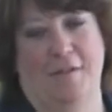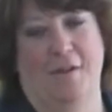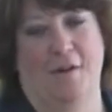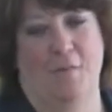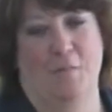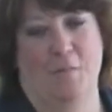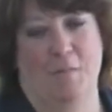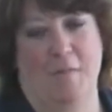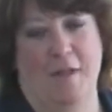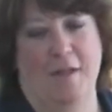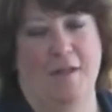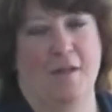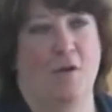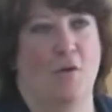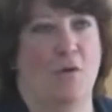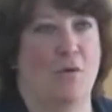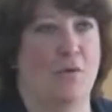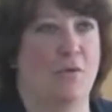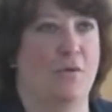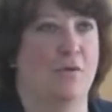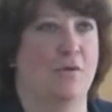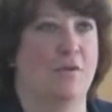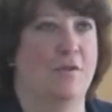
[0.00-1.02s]
many
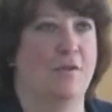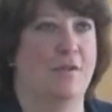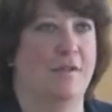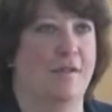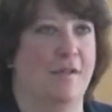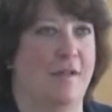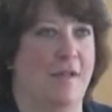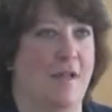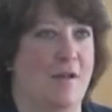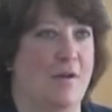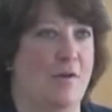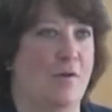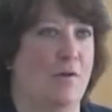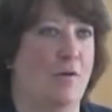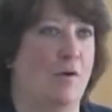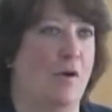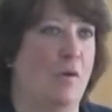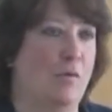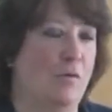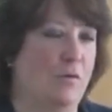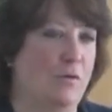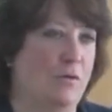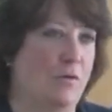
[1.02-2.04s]
authors in
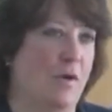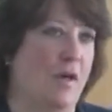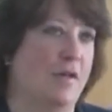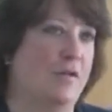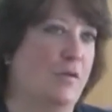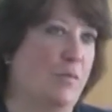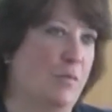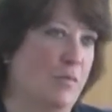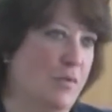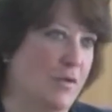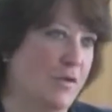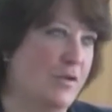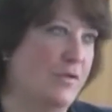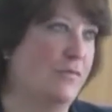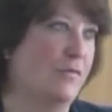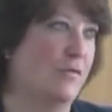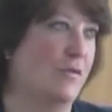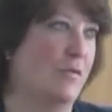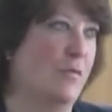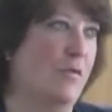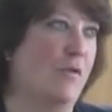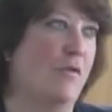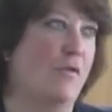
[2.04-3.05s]
Europe who try to push
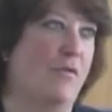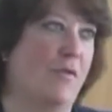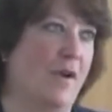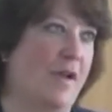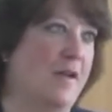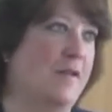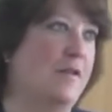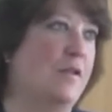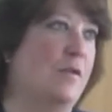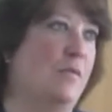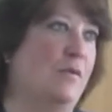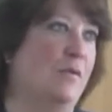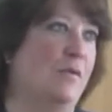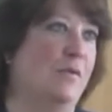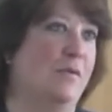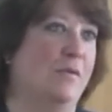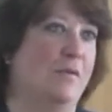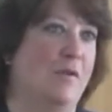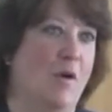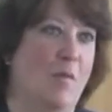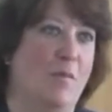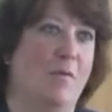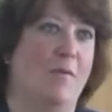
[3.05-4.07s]
for a more flexible
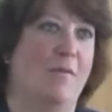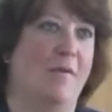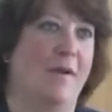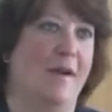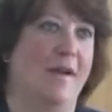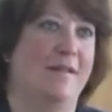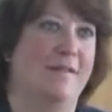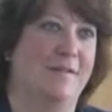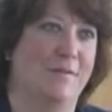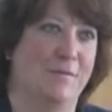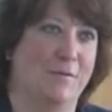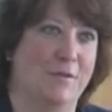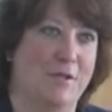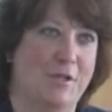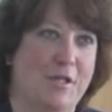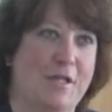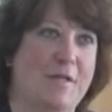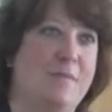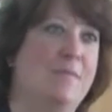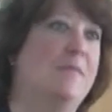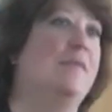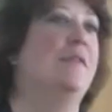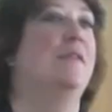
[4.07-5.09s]
copyright
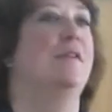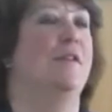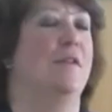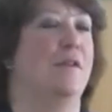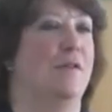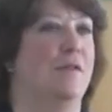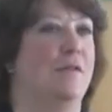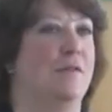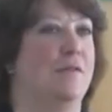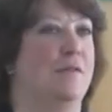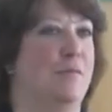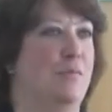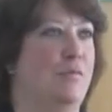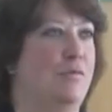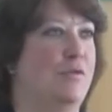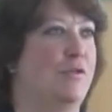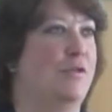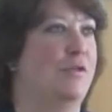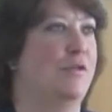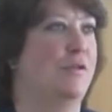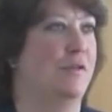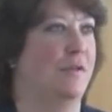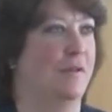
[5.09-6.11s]
regime, you know,
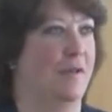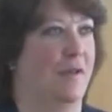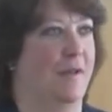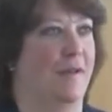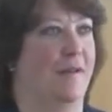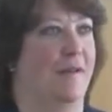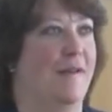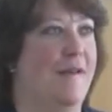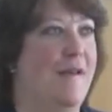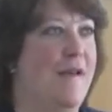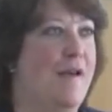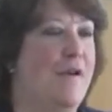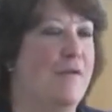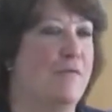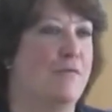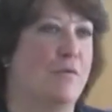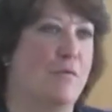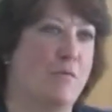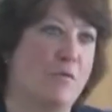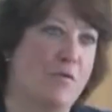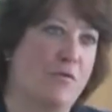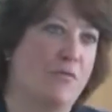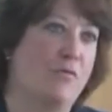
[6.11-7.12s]
push
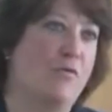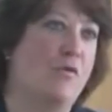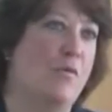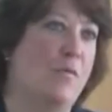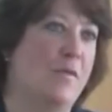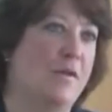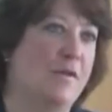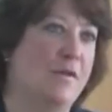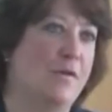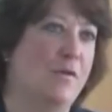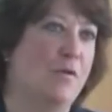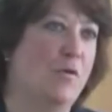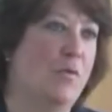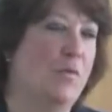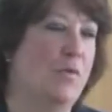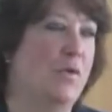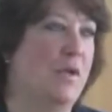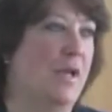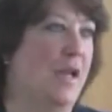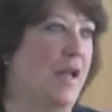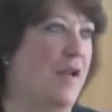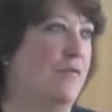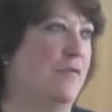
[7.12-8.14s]
for reform at the
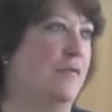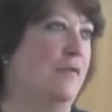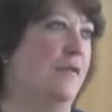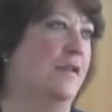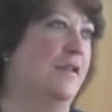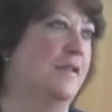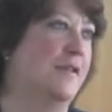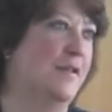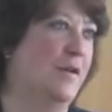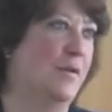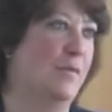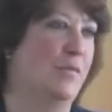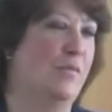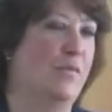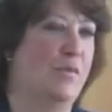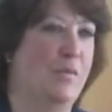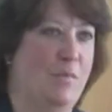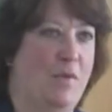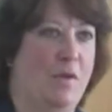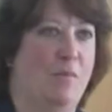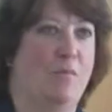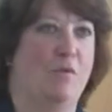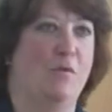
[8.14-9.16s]
European level, and some
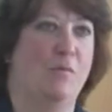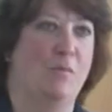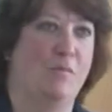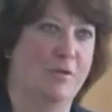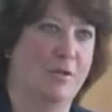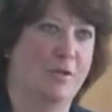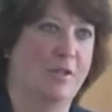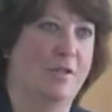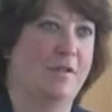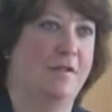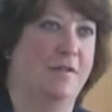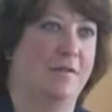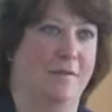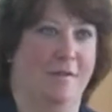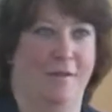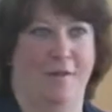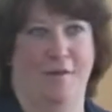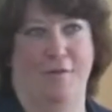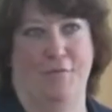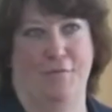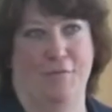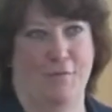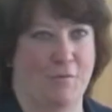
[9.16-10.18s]
people push
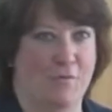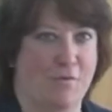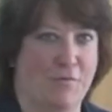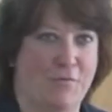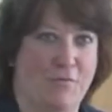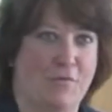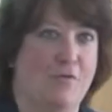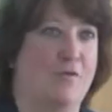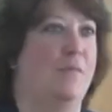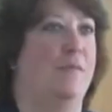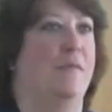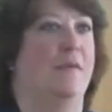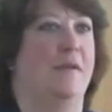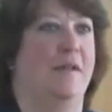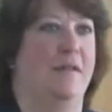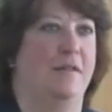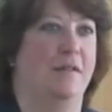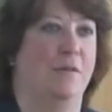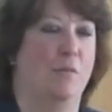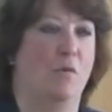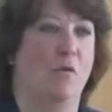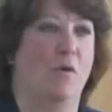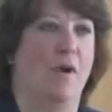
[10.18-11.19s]
for reform at
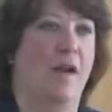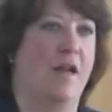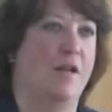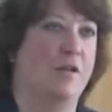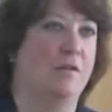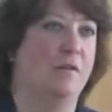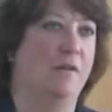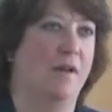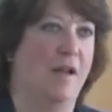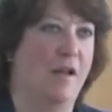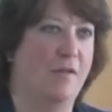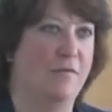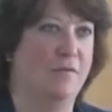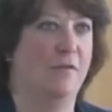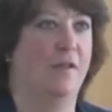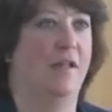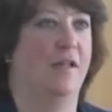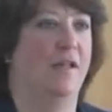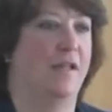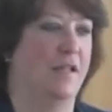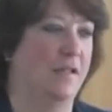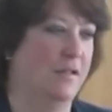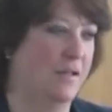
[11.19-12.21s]
the more national level,
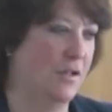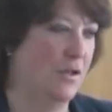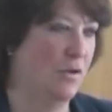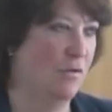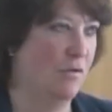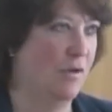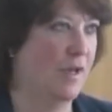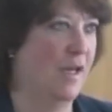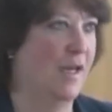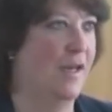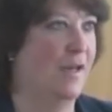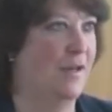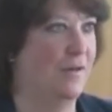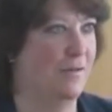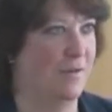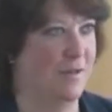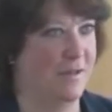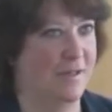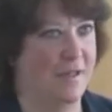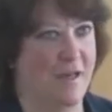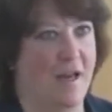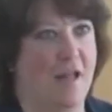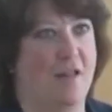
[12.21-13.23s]
like in the UK or
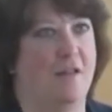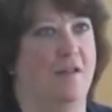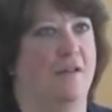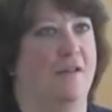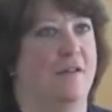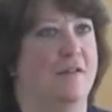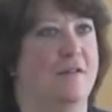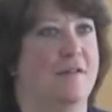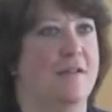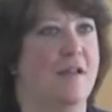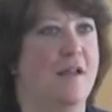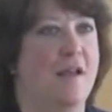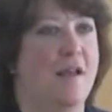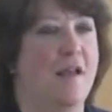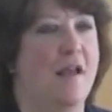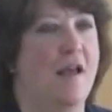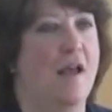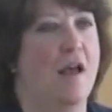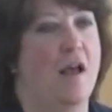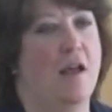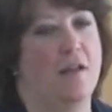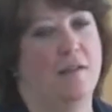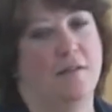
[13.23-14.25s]
in the Netherlands.
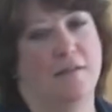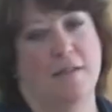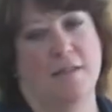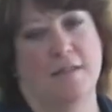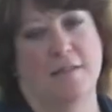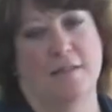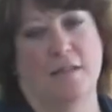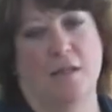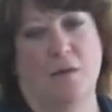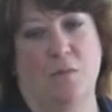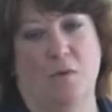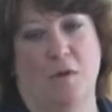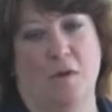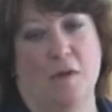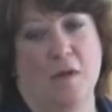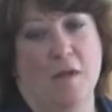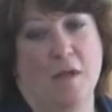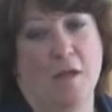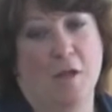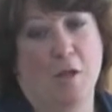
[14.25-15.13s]
And they say, well,